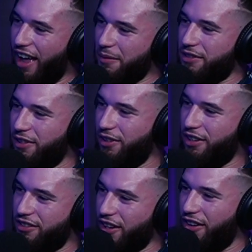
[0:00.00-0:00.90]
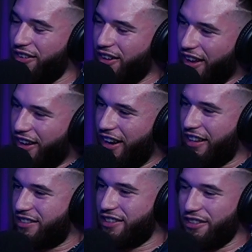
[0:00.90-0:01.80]
Absolutely. So
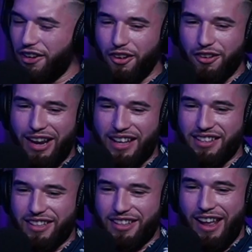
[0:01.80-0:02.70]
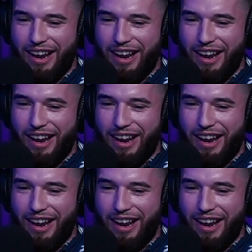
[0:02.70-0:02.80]
Let's, you know, let